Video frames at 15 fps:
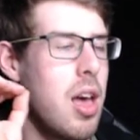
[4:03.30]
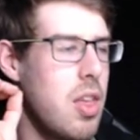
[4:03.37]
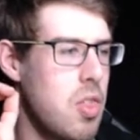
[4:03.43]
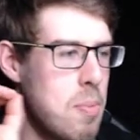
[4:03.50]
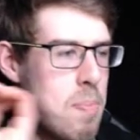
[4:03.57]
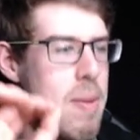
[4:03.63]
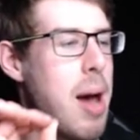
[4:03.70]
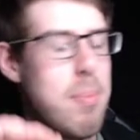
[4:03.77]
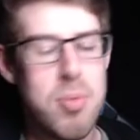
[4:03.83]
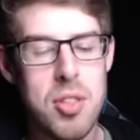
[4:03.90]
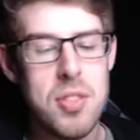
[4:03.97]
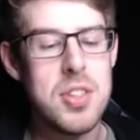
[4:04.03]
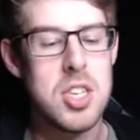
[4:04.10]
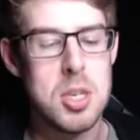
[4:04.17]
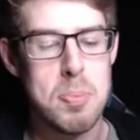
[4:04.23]
map
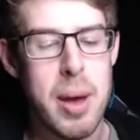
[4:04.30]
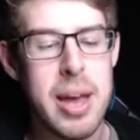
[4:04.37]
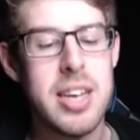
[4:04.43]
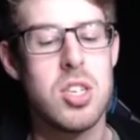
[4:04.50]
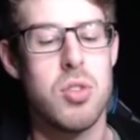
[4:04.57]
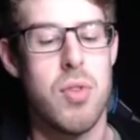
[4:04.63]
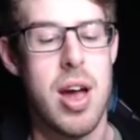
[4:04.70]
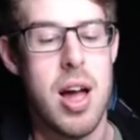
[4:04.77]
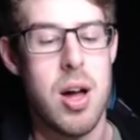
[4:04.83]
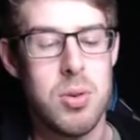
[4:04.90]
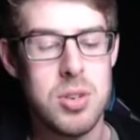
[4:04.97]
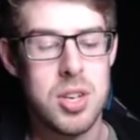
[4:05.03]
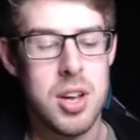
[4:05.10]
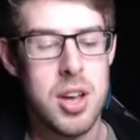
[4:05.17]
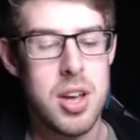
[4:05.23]
that this is based
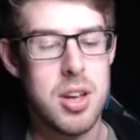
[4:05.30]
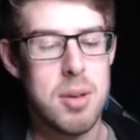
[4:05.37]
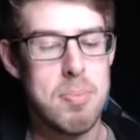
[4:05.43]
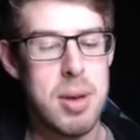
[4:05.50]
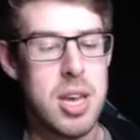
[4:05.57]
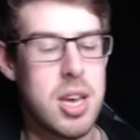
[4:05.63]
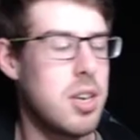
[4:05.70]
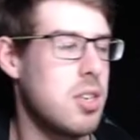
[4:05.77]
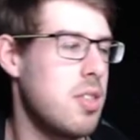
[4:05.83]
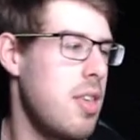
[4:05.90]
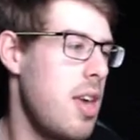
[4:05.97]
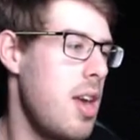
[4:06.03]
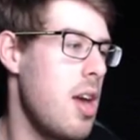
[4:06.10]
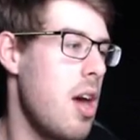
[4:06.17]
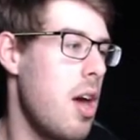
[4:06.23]
around because
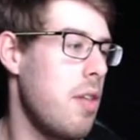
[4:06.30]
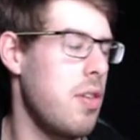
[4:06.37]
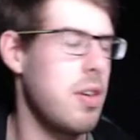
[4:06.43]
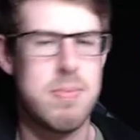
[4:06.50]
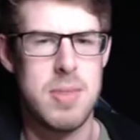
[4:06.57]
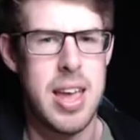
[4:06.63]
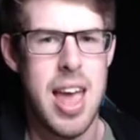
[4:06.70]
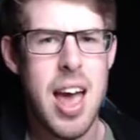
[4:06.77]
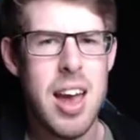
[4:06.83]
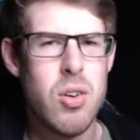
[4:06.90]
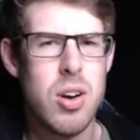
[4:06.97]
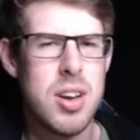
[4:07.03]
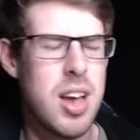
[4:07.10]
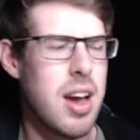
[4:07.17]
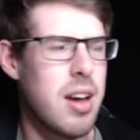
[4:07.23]
the
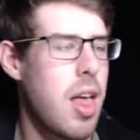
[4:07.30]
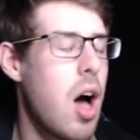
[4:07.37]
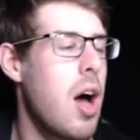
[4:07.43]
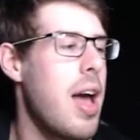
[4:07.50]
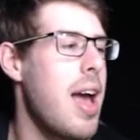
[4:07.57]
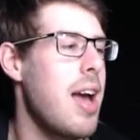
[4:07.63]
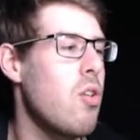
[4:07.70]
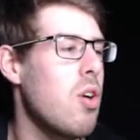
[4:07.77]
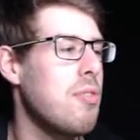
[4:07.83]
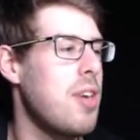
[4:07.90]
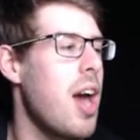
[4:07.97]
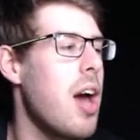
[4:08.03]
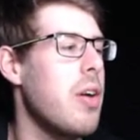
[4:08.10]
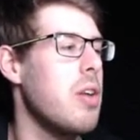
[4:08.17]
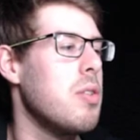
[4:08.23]
aircraft
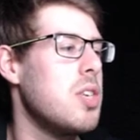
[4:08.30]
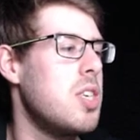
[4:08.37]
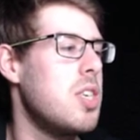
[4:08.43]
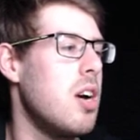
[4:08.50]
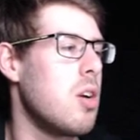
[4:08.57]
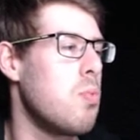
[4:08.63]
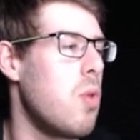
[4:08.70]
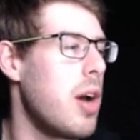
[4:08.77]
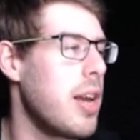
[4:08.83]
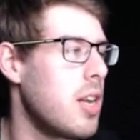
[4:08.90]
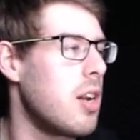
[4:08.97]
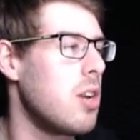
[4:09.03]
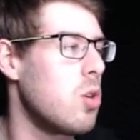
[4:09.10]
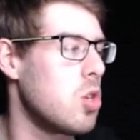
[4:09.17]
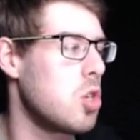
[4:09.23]
carrier is sunk. Why
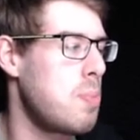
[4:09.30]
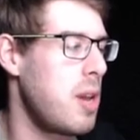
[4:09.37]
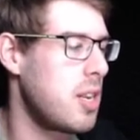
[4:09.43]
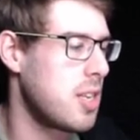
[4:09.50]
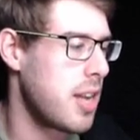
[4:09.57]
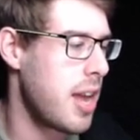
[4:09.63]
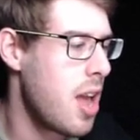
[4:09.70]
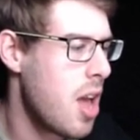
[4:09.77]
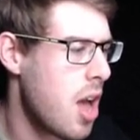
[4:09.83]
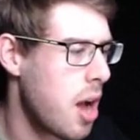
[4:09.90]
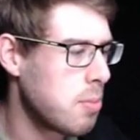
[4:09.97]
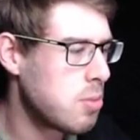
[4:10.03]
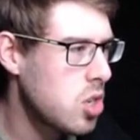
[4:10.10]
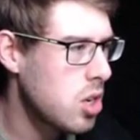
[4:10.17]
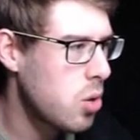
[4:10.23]
can I not speak today?
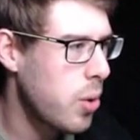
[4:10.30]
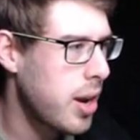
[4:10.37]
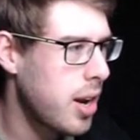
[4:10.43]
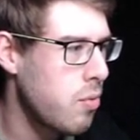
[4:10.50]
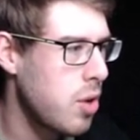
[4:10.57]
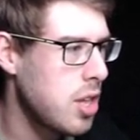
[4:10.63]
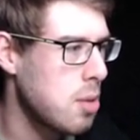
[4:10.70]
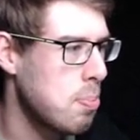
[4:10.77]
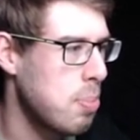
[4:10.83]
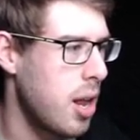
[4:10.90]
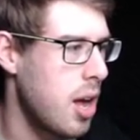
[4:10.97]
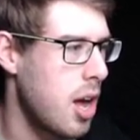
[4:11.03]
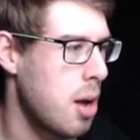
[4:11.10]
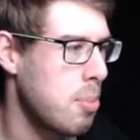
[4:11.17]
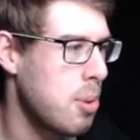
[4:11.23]
I'm just going to quickly read the
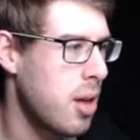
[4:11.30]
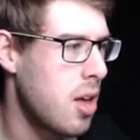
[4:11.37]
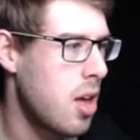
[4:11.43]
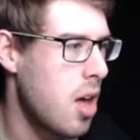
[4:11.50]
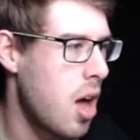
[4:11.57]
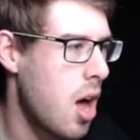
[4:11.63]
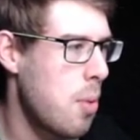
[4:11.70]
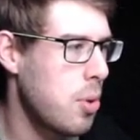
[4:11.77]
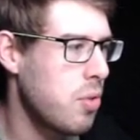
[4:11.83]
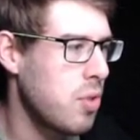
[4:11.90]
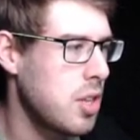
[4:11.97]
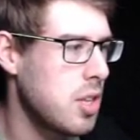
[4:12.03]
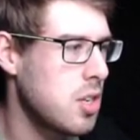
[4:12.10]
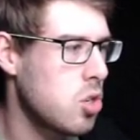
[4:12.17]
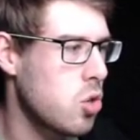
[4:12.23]
blurb. I want to
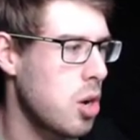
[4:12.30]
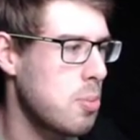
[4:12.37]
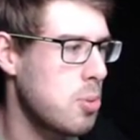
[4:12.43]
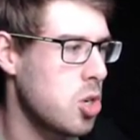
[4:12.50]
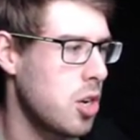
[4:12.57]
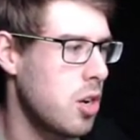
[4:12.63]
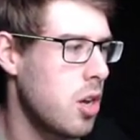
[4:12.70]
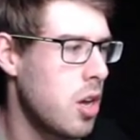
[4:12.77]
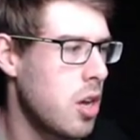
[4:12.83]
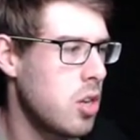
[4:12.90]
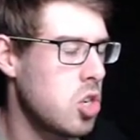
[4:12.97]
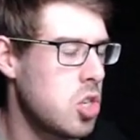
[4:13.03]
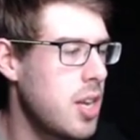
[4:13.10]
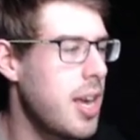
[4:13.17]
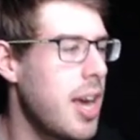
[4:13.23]
read the description
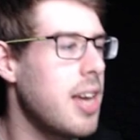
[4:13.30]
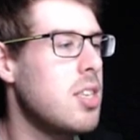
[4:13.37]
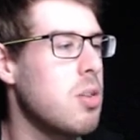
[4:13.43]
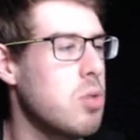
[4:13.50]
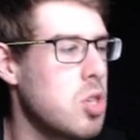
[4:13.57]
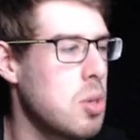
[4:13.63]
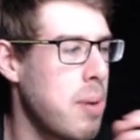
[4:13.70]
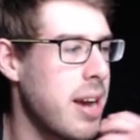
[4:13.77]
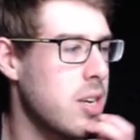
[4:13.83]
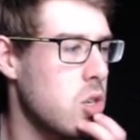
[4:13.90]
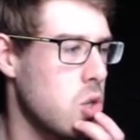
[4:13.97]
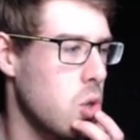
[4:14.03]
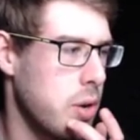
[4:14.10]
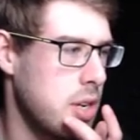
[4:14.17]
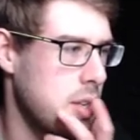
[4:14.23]
just in case there is a
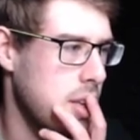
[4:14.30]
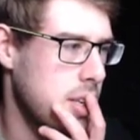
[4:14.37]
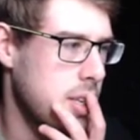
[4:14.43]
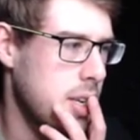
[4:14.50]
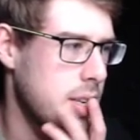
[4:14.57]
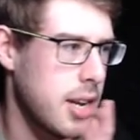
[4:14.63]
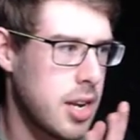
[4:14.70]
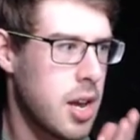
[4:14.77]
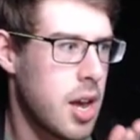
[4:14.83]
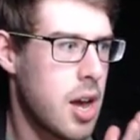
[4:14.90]
backstory to this because I'm